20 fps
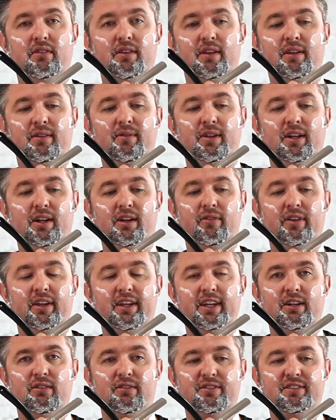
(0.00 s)
the, you know, the
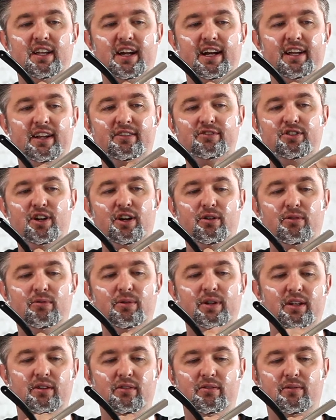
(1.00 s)
heel side, the toe,
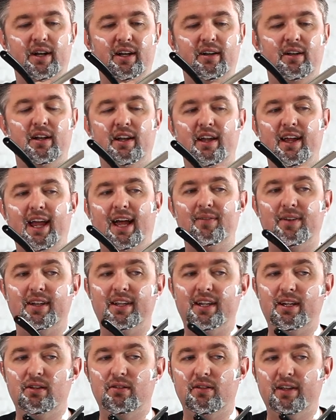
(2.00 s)
heel, right? Having the
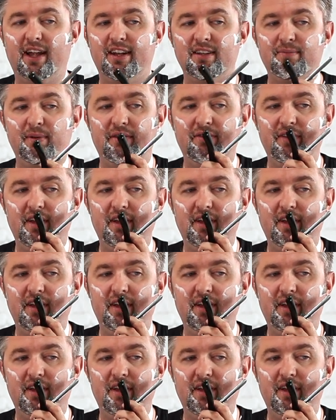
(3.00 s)
heel against my